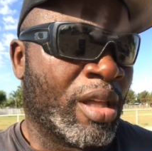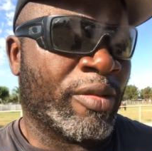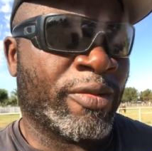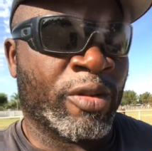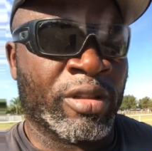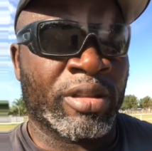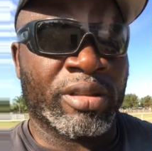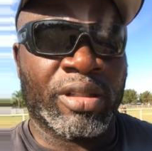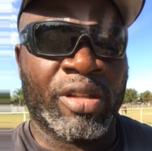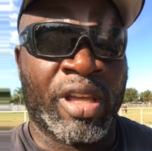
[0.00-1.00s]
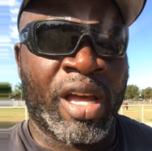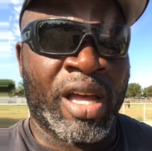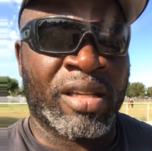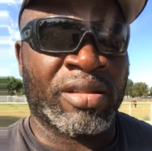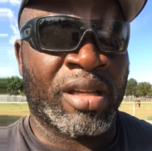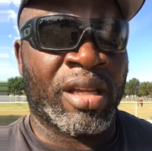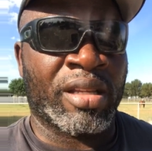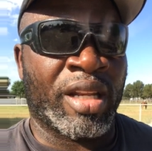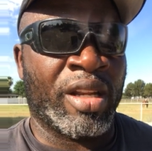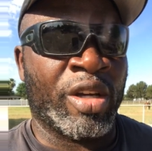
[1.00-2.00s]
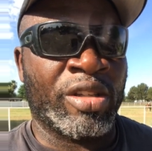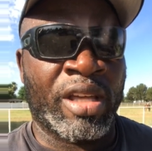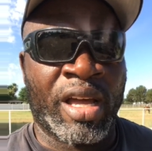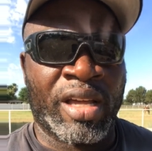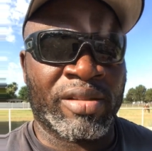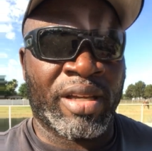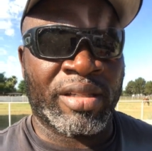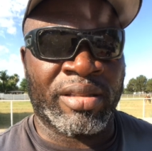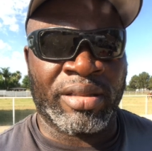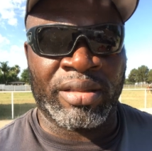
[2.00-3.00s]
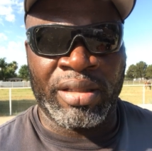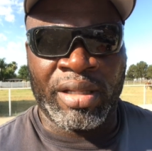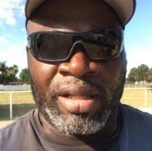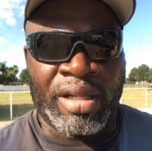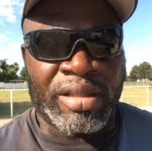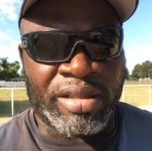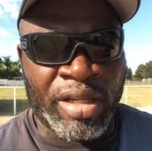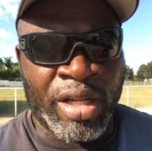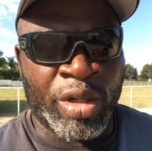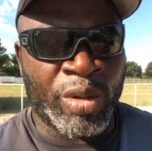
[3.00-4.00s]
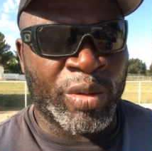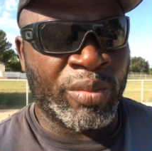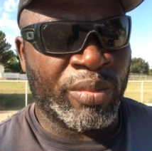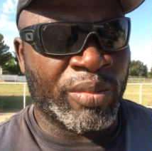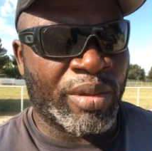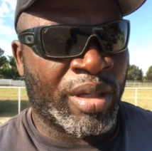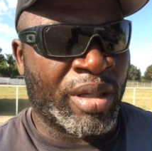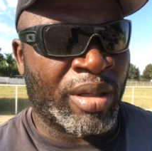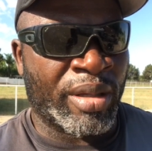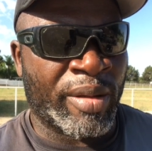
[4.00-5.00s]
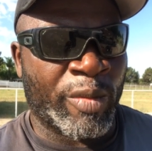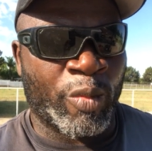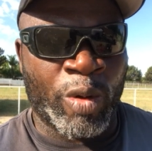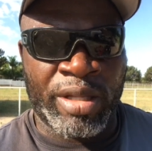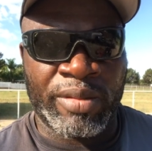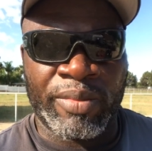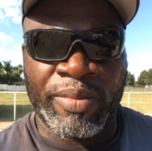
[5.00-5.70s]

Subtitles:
for you guys, that I know you guys like to know what